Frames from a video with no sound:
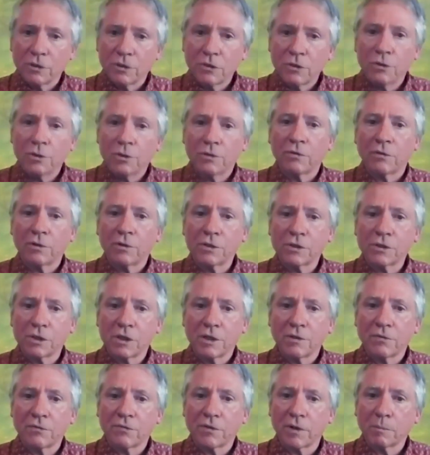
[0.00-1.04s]
the
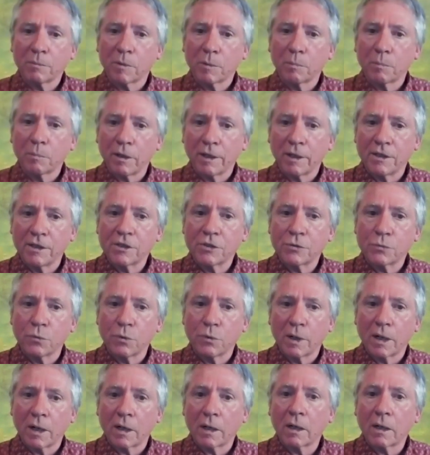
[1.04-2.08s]
university from a place
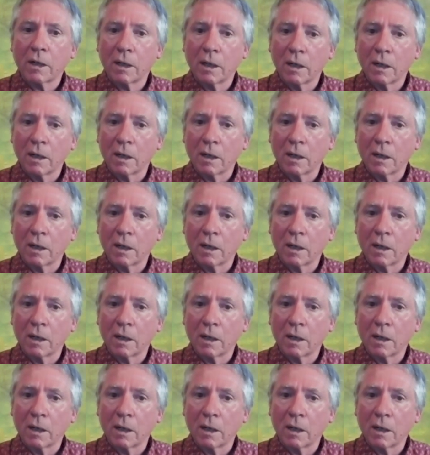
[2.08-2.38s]
where